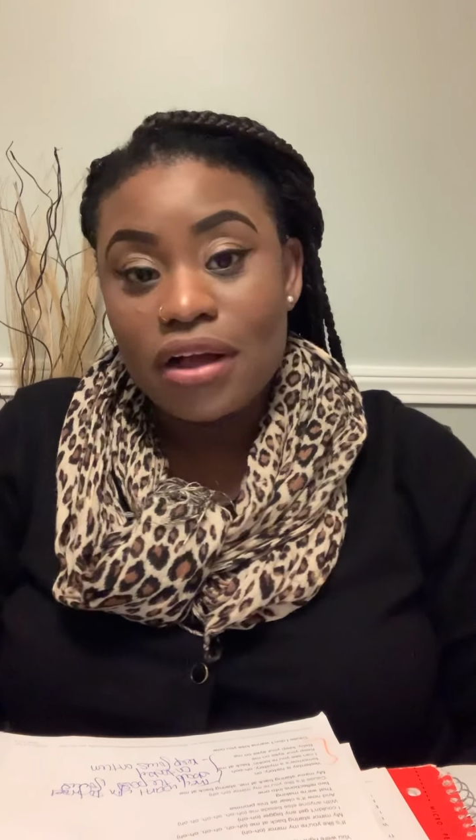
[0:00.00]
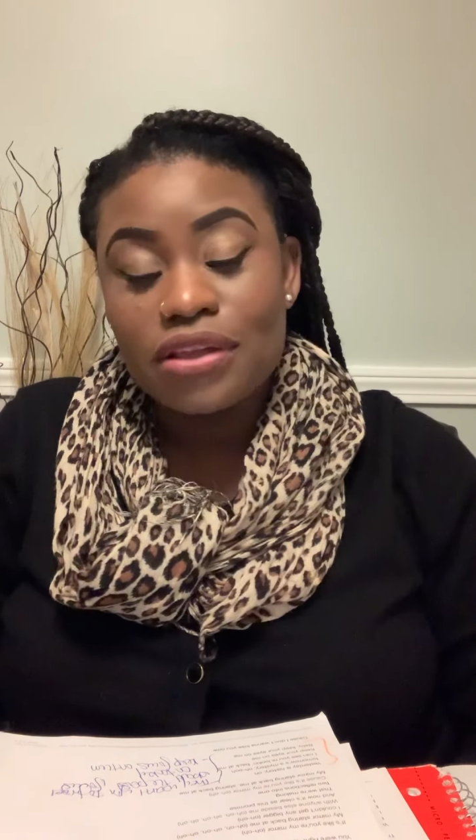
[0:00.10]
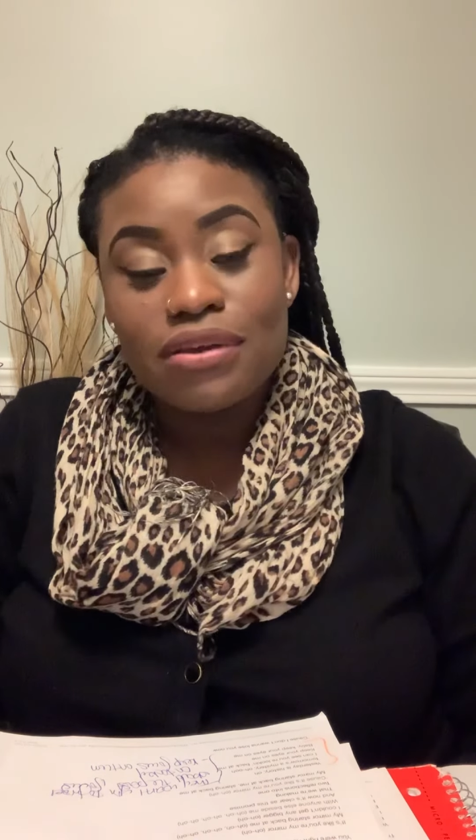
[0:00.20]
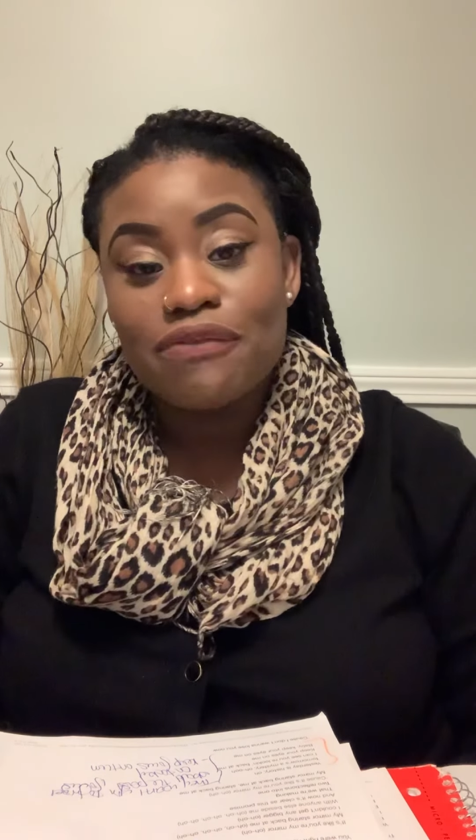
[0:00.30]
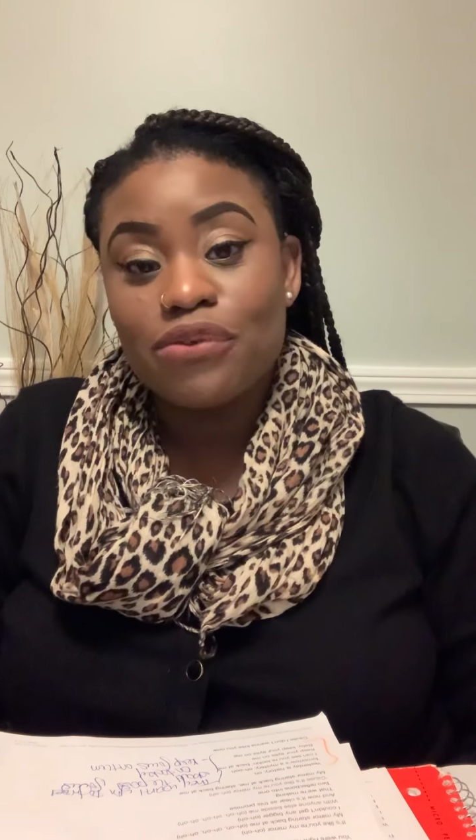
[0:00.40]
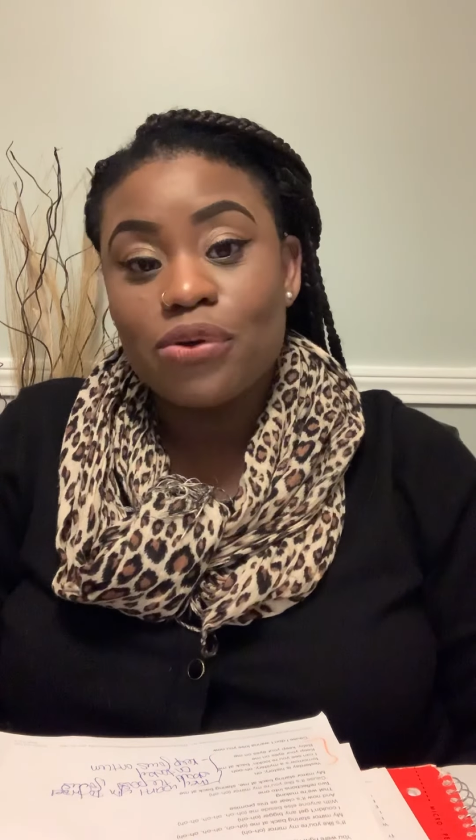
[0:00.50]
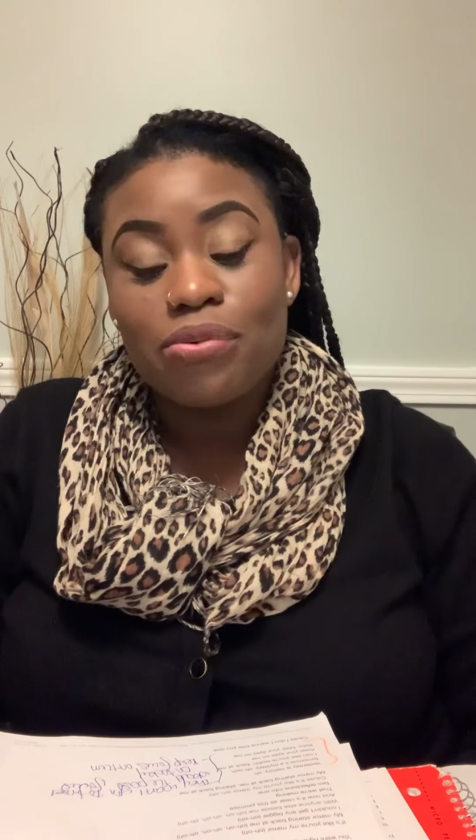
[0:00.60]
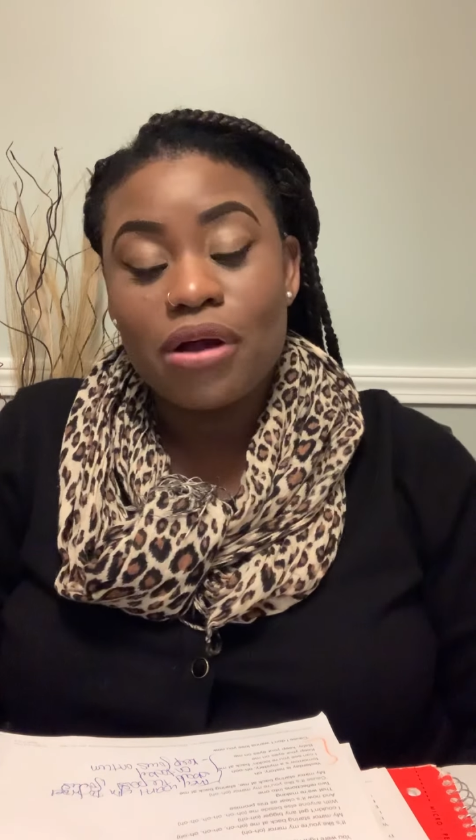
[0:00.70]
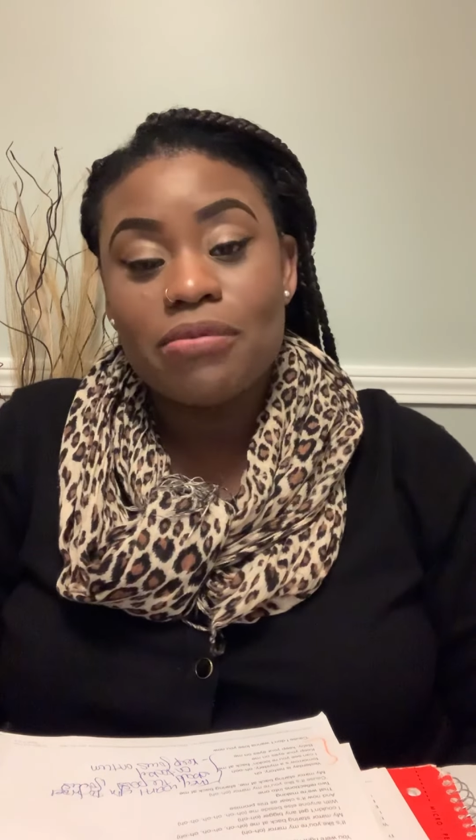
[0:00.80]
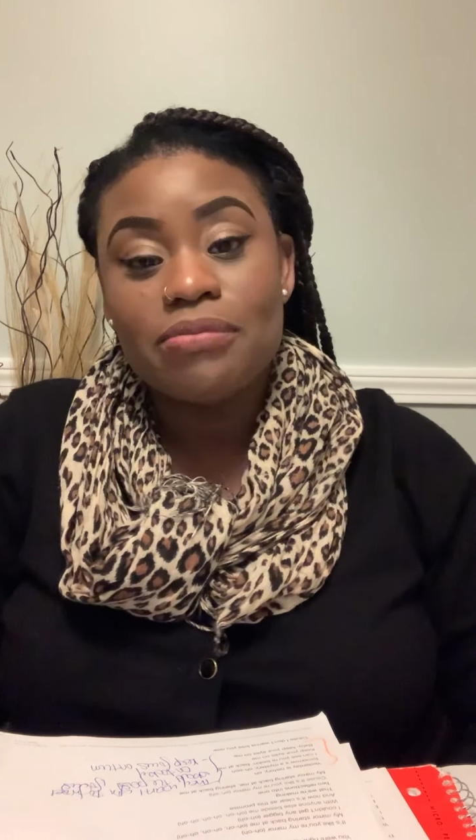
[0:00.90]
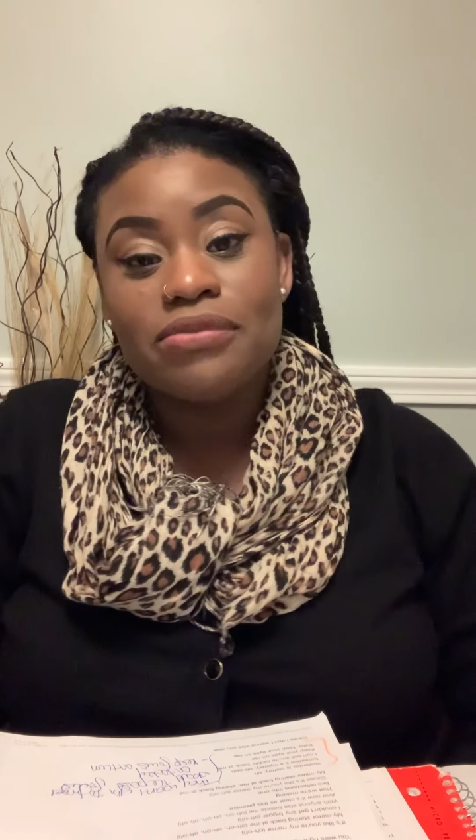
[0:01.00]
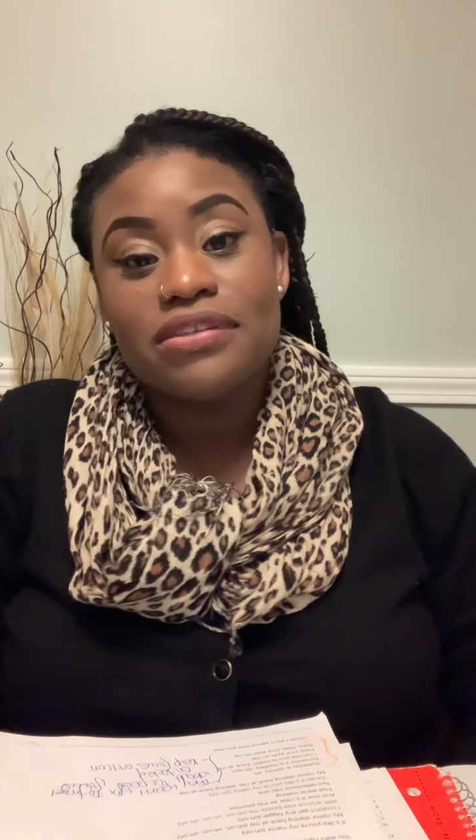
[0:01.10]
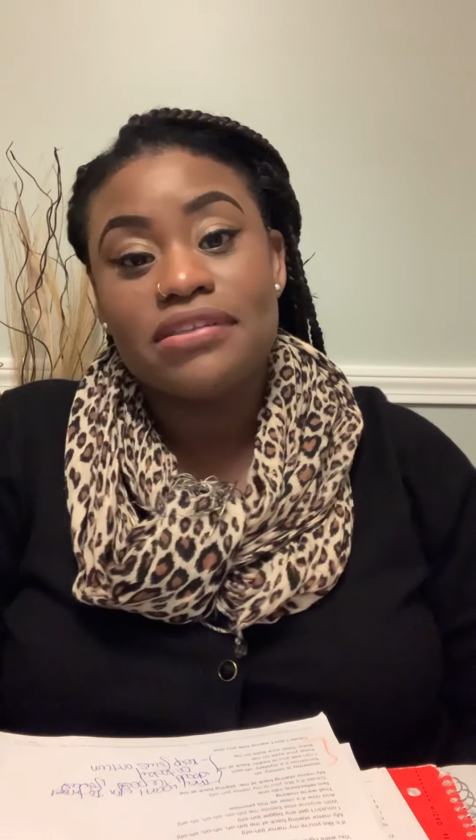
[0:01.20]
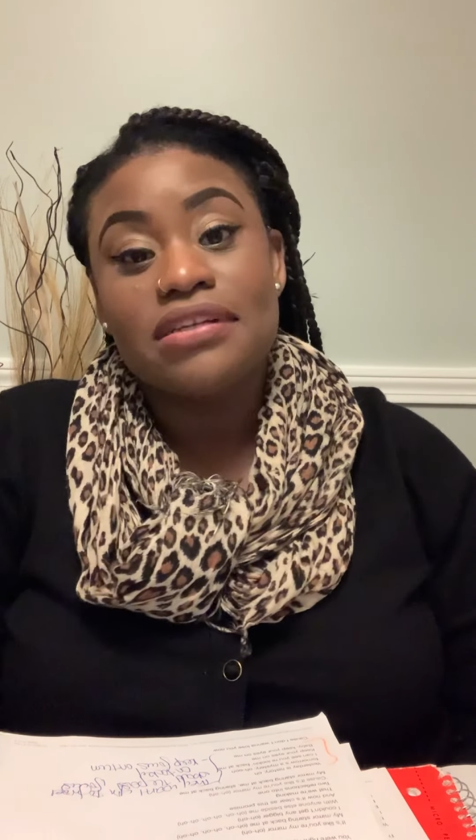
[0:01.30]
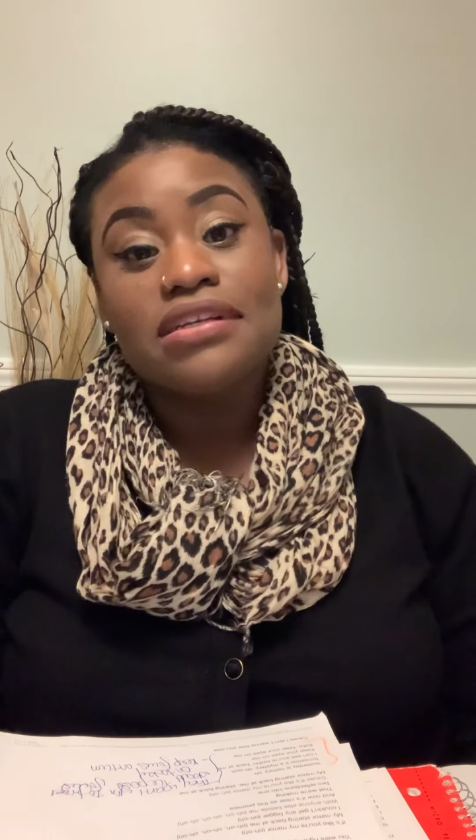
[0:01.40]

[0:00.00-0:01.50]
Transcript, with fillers: You have no problem just